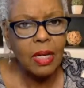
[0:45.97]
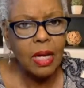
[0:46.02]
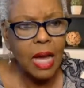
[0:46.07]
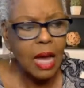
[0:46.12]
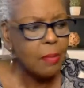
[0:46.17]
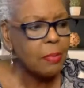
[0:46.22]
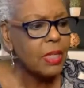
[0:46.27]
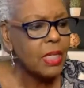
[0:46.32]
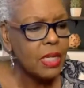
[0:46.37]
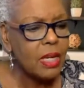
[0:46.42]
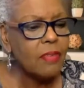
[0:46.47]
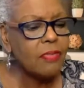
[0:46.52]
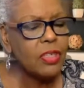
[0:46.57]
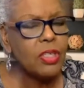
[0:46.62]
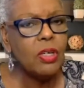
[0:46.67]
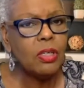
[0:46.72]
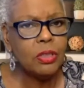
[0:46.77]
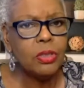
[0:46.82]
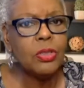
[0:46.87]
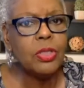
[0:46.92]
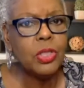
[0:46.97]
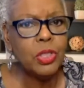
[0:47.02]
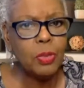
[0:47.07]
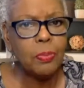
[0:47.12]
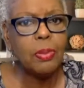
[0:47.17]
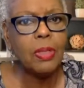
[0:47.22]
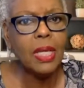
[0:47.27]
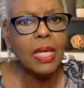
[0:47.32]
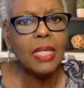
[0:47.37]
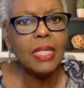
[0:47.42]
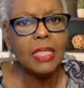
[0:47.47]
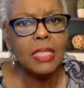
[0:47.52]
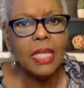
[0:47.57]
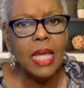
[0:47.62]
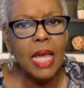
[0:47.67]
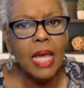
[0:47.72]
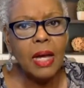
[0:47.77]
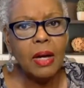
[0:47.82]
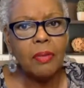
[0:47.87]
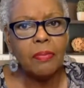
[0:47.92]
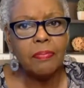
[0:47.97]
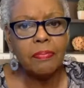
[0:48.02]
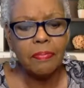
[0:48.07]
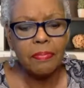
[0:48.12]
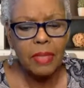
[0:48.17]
How many of you are doing your planning now?